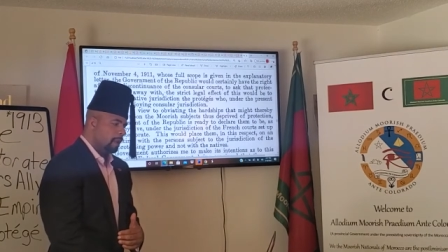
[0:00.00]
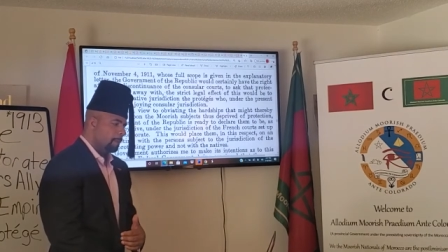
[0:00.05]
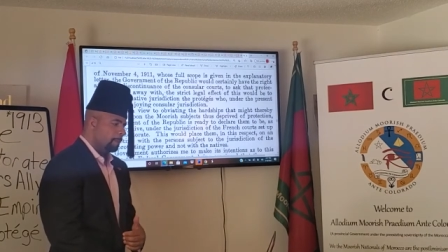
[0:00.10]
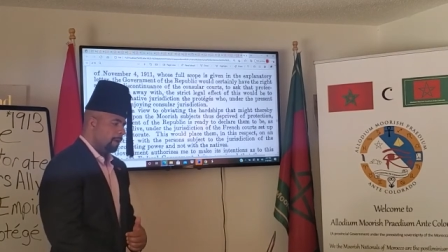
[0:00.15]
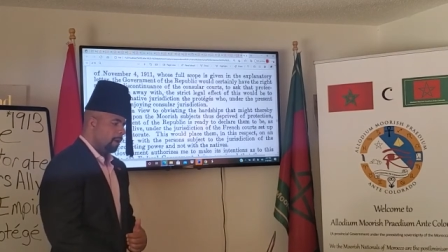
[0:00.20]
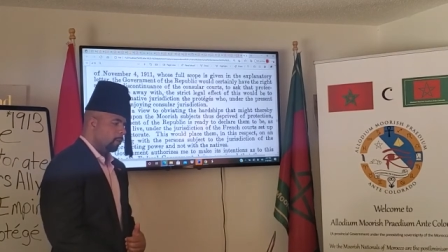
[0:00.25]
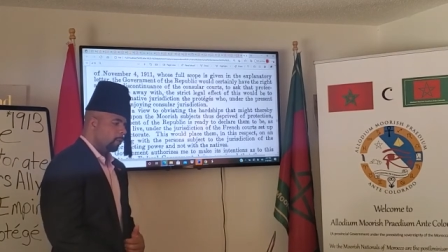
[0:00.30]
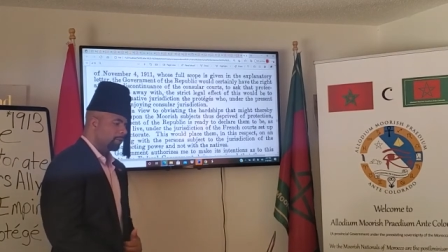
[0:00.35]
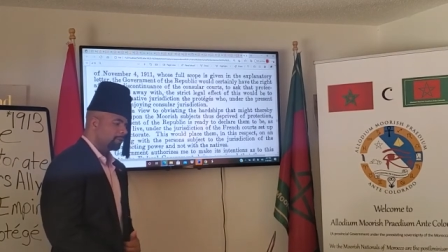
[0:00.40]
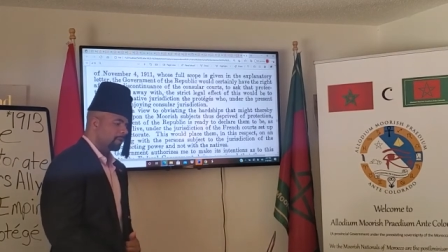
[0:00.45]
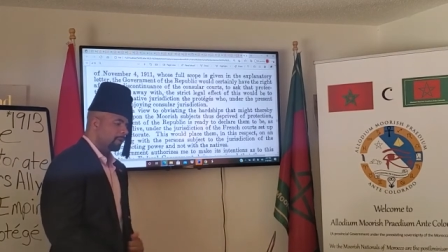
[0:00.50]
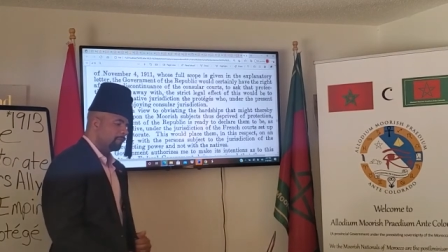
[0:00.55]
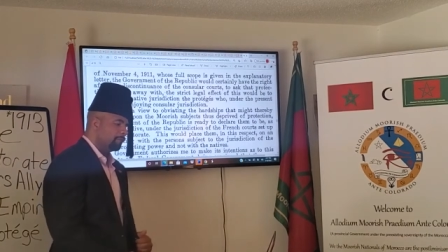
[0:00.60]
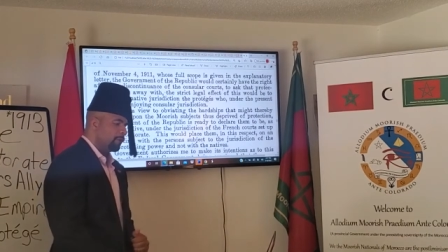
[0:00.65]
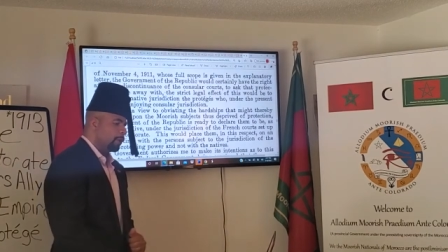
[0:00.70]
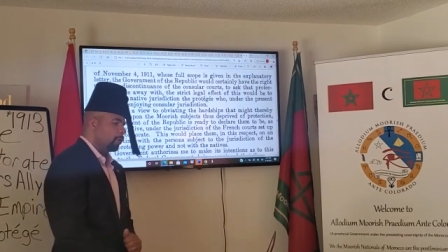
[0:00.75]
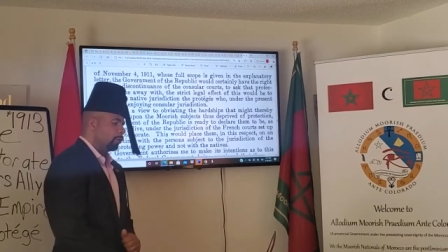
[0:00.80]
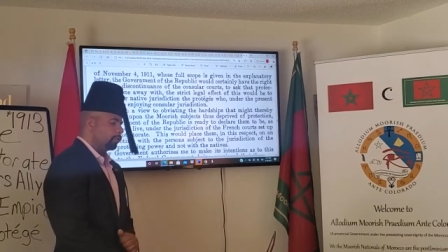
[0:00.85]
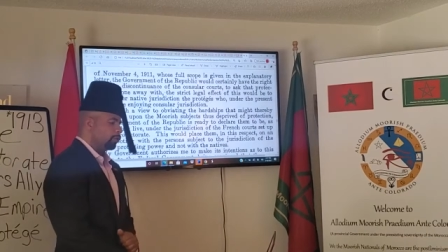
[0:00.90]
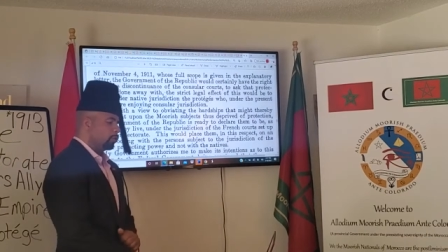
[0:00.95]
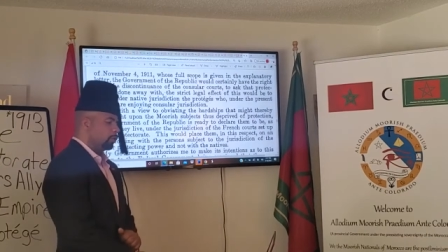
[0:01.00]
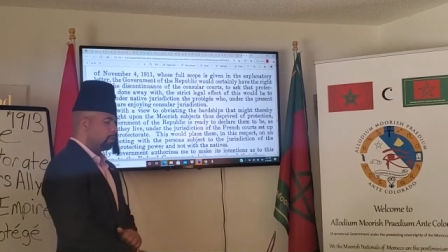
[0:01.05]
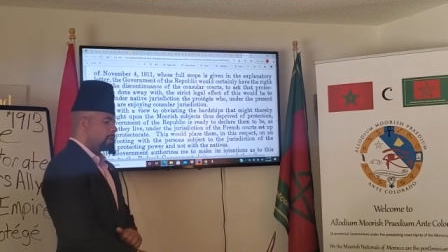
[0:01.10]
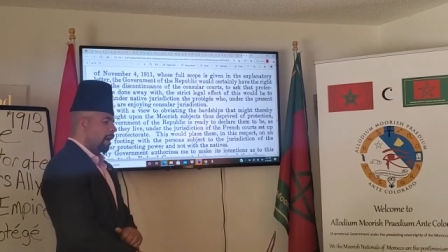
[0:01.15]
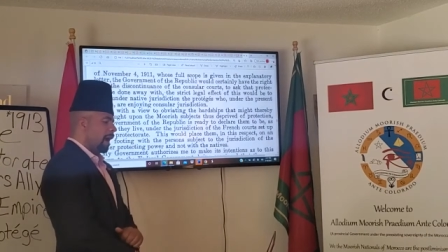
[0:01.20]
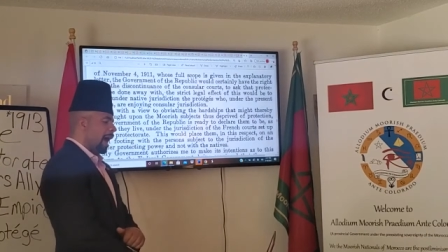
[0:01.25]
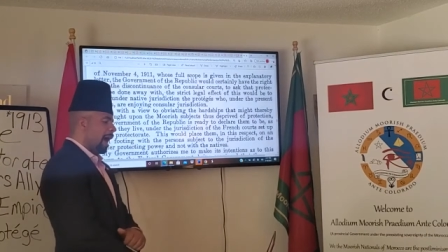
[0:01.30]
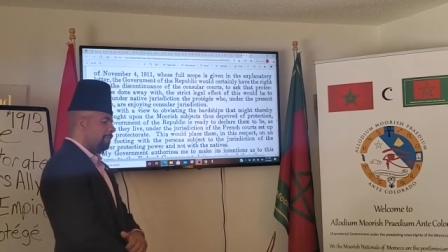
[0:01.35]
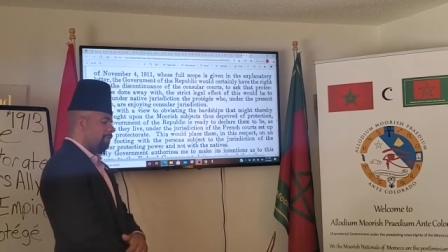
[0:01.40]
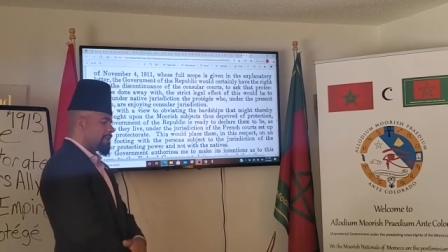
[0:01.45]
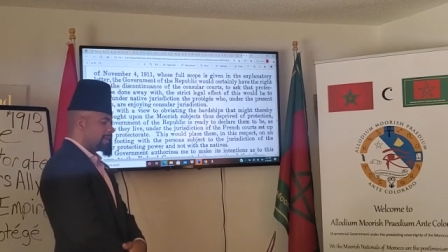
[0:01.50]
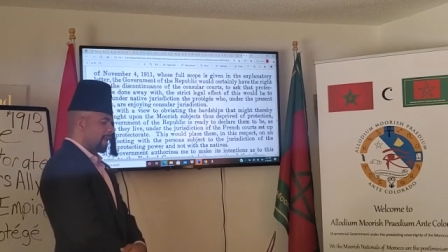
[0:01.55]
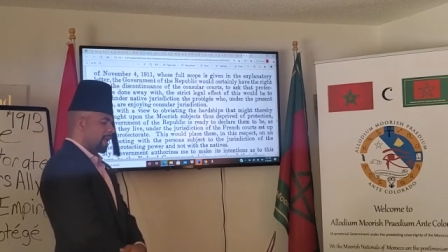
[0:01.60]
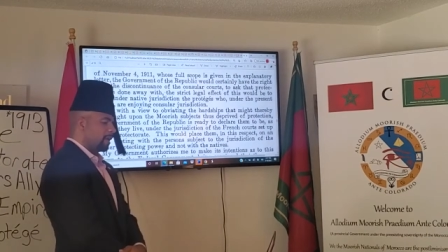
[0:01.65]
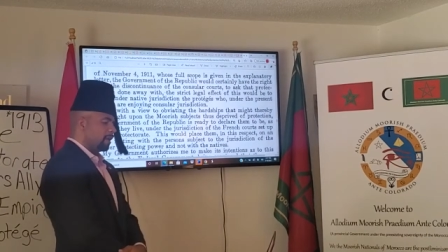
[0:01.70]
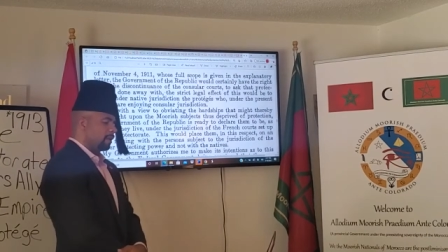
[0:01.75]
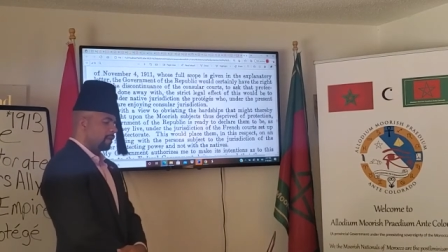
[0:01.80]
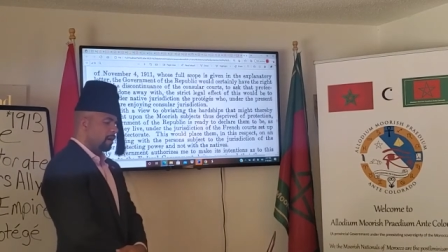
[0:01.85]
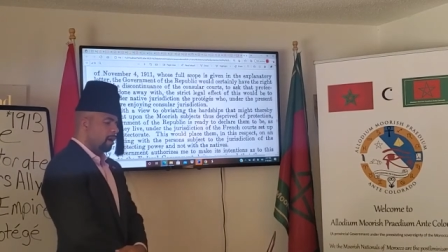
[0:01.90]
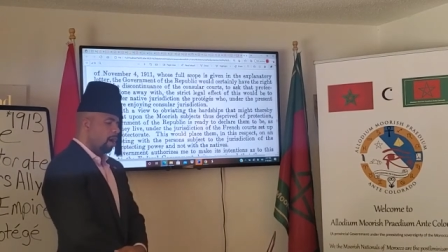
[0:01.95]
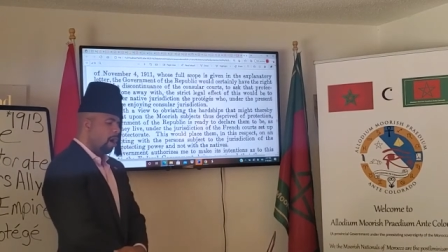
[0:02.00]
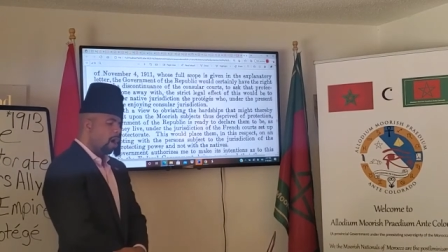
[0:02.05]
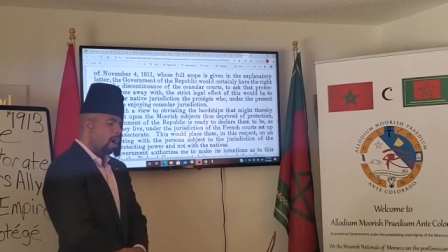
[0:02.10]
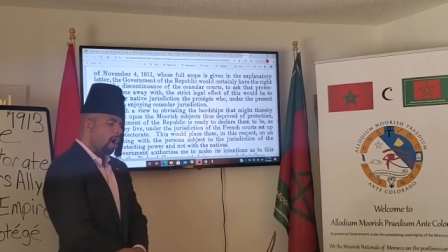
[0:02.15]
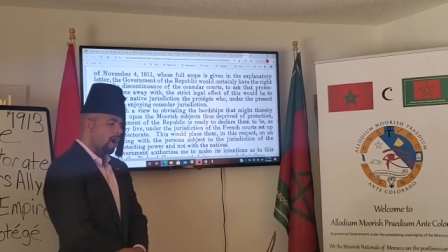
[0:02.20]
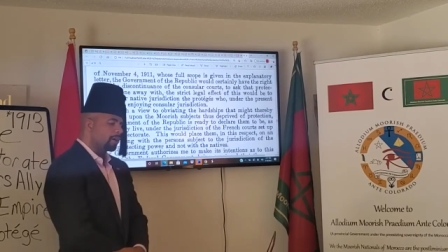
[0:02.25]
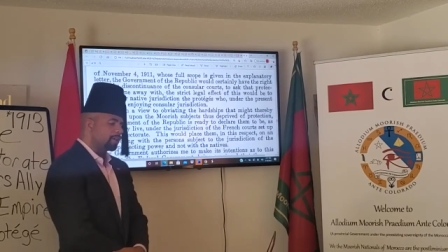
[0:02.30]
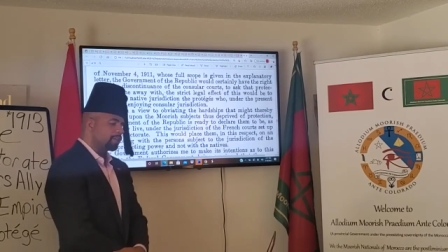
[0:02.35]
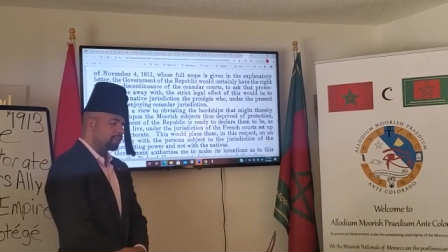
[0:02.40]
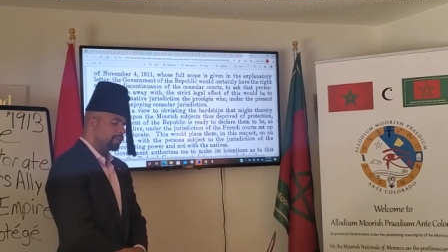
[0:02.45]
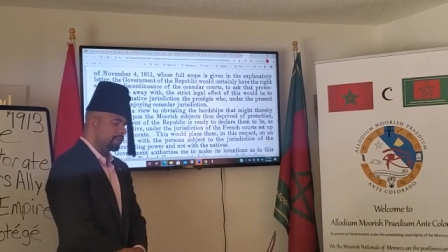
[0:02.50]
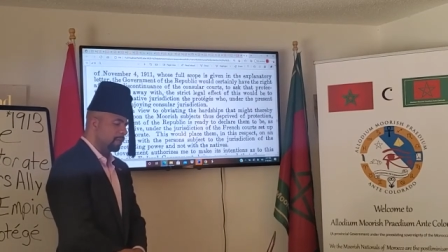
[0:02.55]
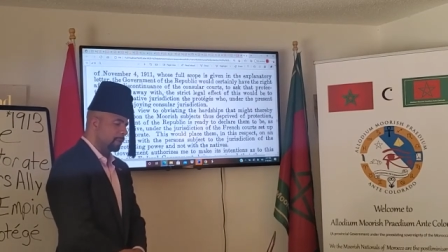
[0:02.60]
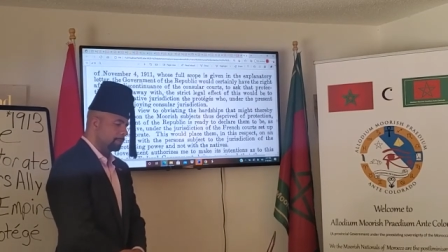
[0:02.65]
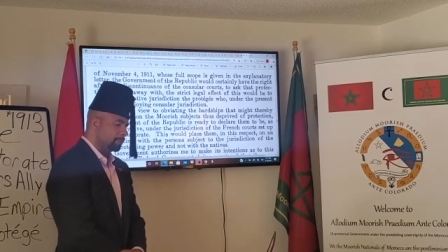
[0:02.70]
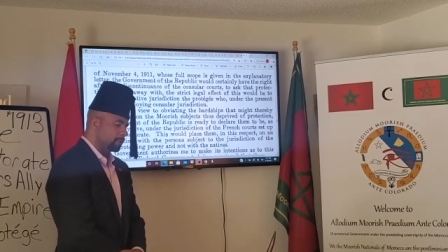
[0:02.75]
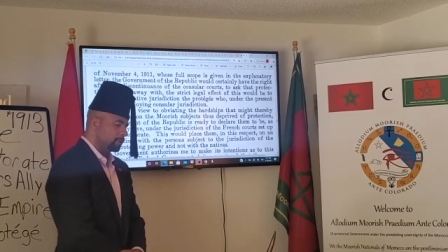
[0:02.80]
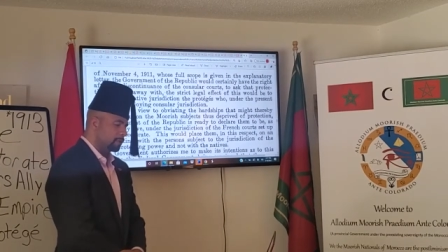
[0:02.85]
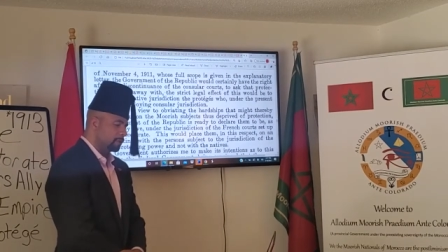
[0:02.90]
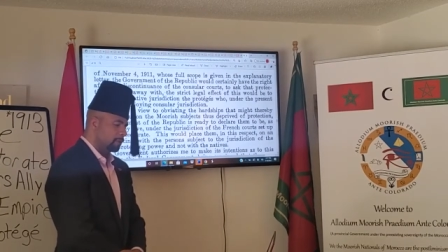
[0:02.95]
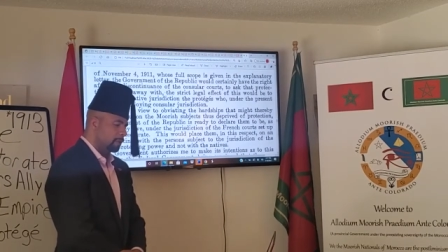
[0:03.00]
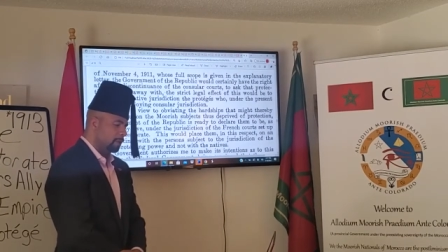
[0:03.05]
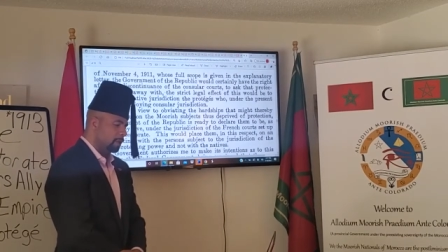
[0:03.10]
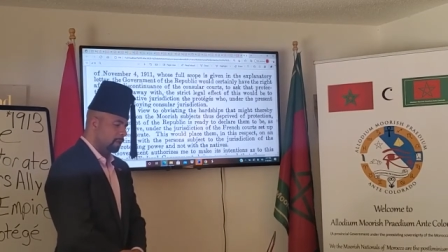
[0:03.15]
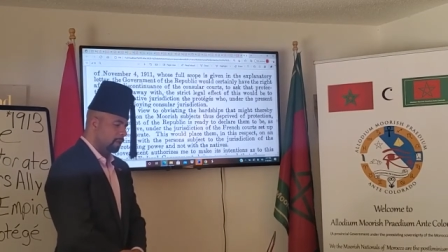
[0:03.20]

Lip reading: But with a view to obviating the hardships